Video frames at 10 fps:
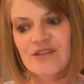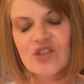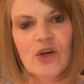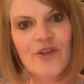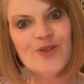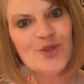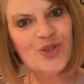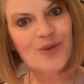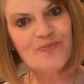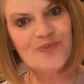So those are
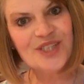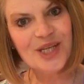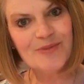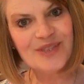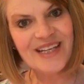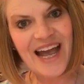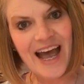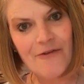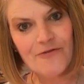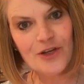some tips that
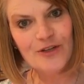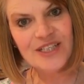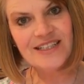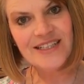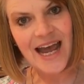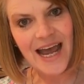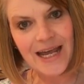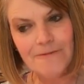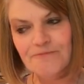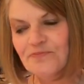I have for you today.